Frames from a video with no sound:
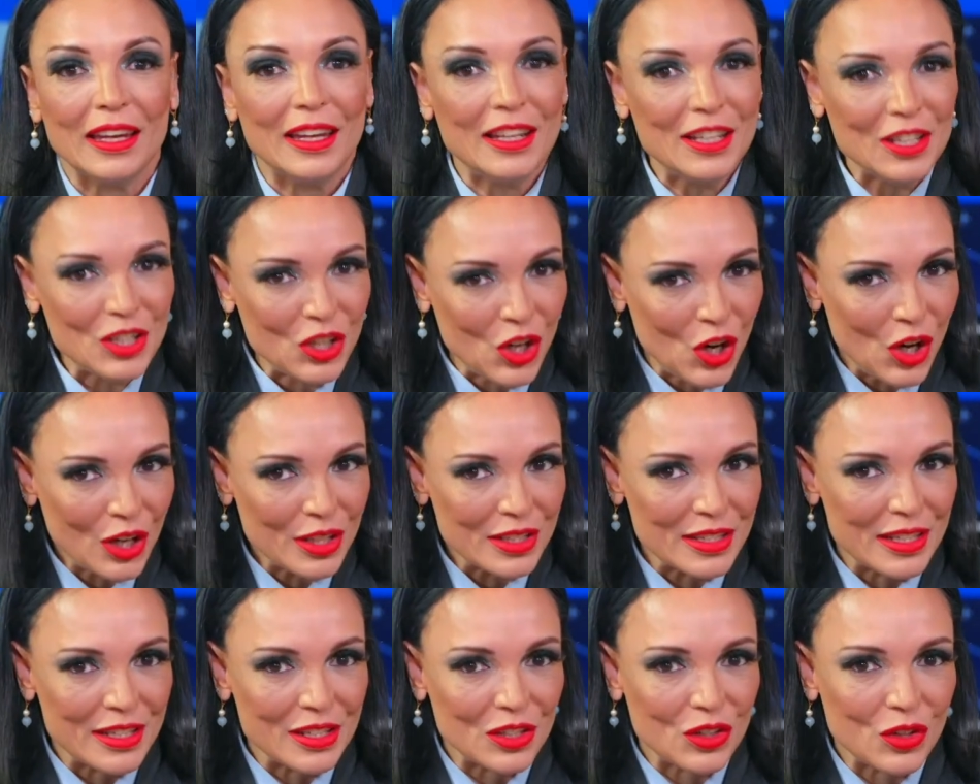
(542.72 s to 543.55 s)
in
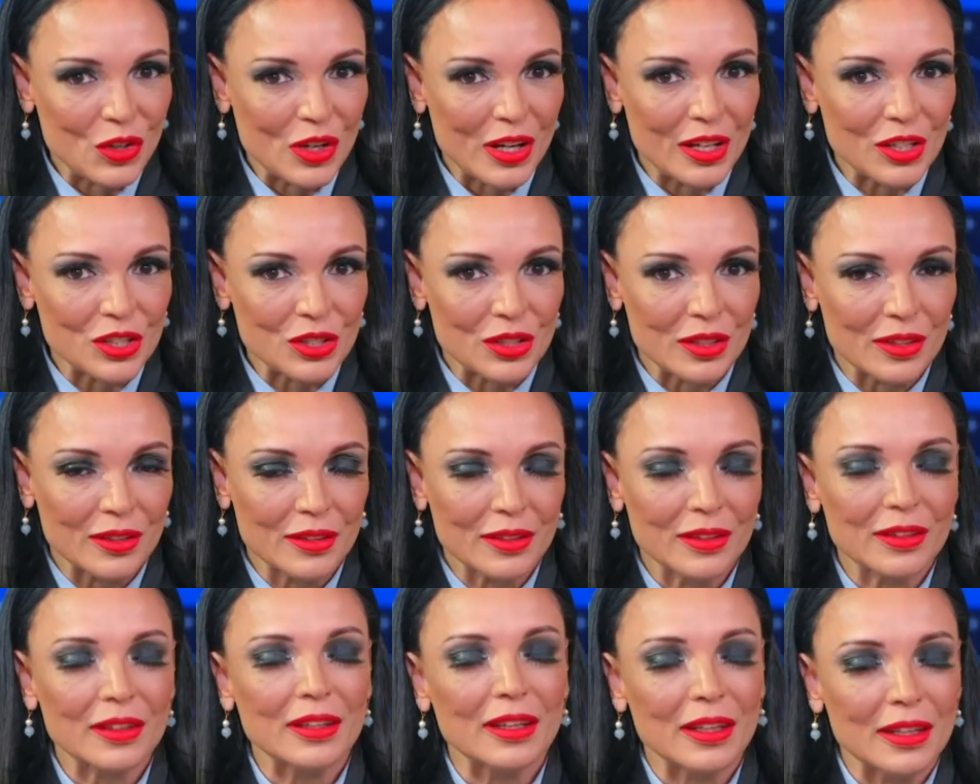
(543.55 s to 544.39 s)
content creation
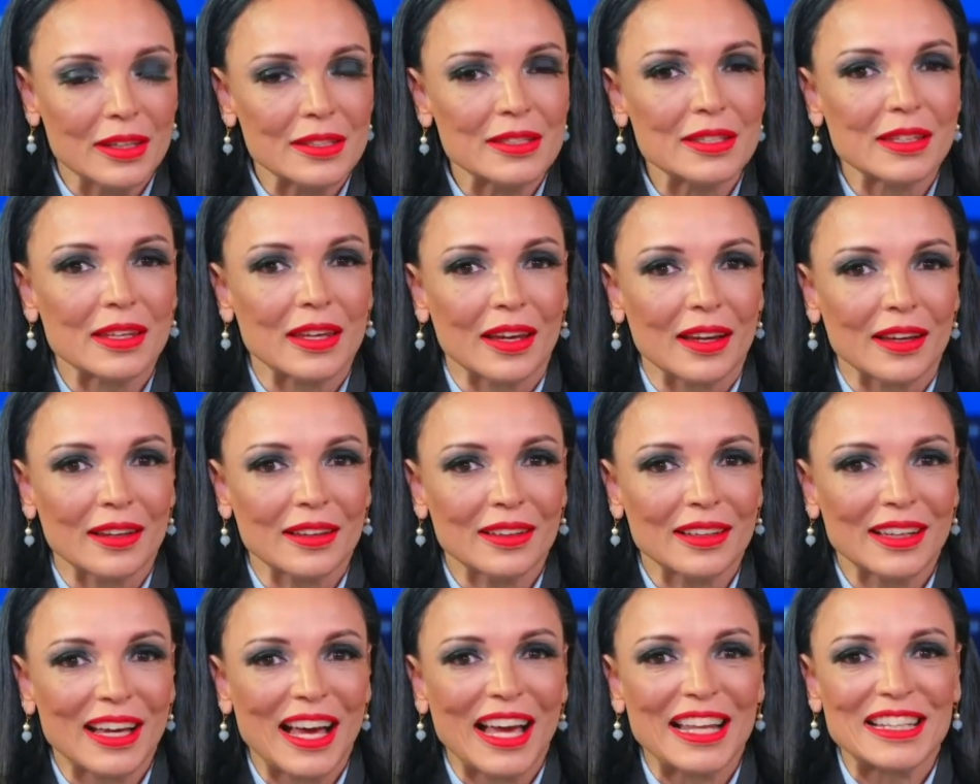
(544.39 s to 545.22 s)
is king.
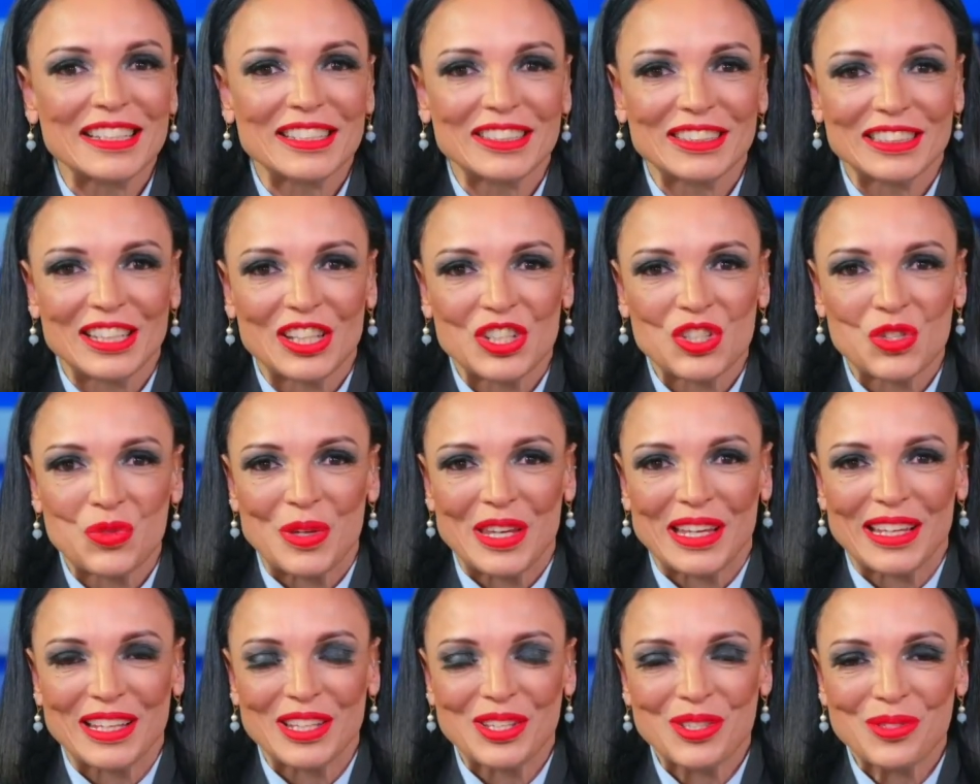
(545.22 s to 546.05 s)
Until next
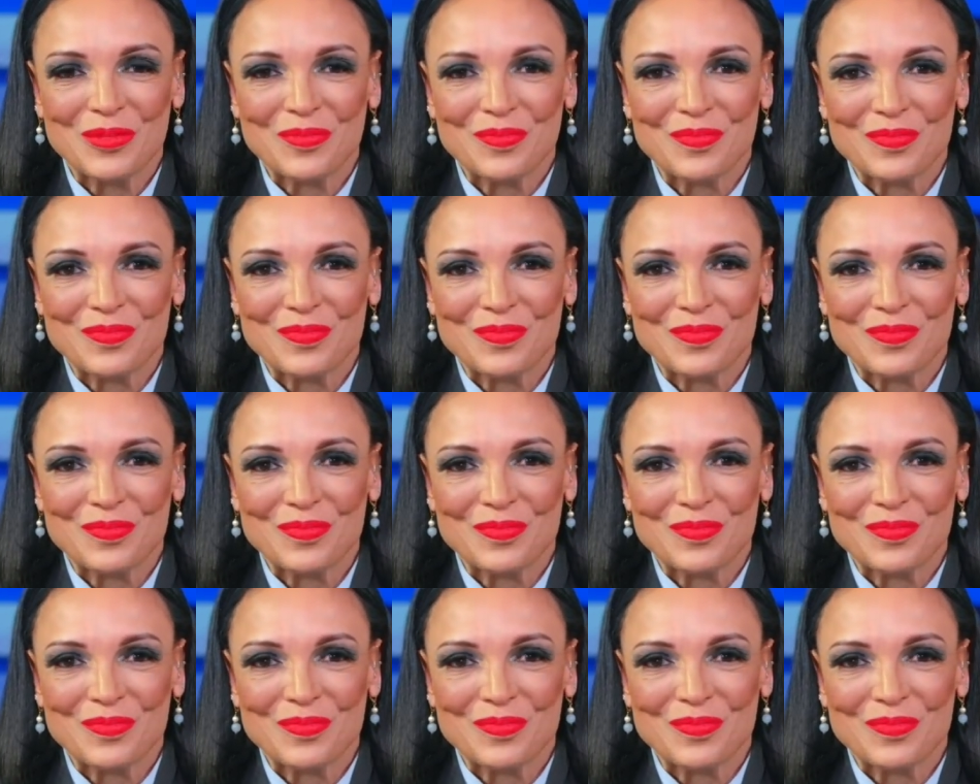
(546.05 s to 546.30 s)
week.